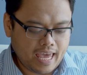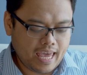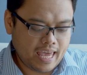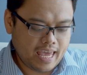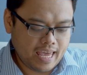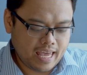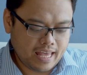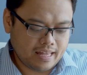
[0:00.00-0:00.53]

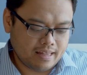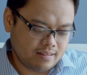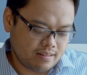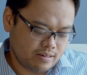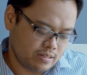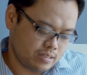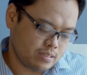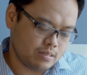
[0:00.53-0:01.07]
and
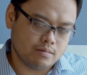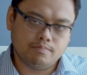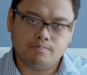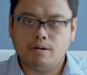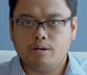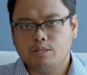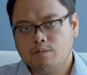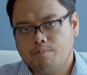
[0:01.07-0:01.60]
there's
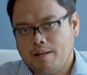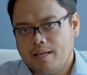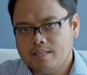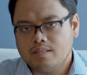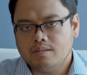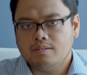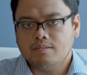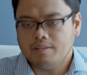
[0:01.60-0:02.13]
power supply.
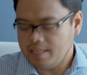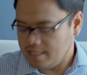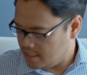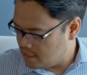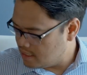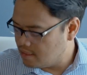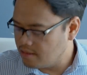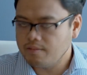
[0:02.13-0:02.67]
So
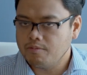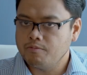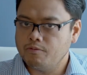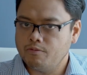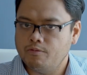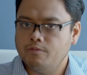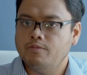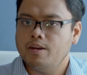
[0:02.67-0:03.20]
it's
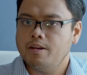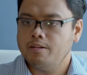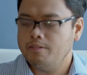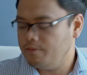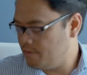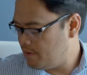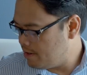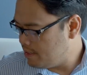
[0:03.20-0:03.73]

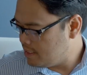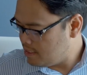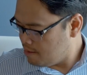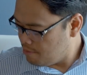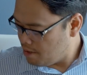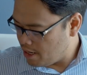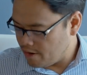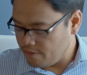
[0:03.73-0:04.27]
very, very
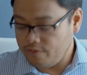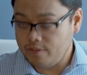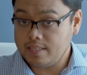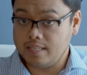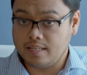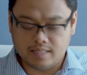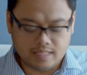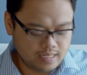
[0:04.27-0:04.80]
similar
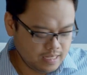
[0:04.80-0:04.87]
physically.